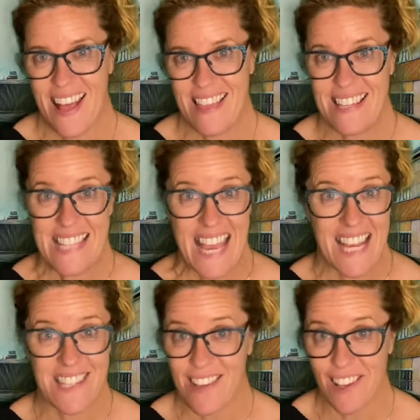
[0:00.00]
This
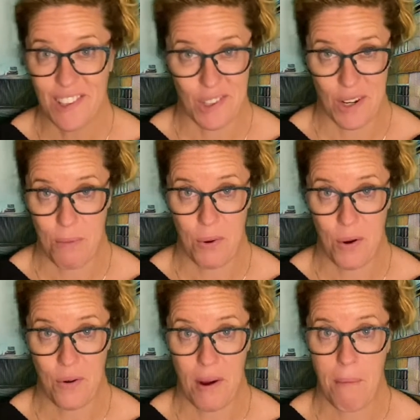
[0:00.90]
hands on learning
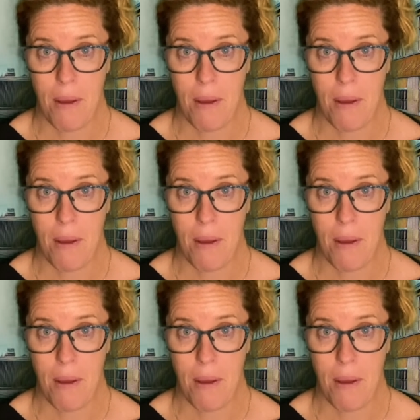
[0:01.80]
program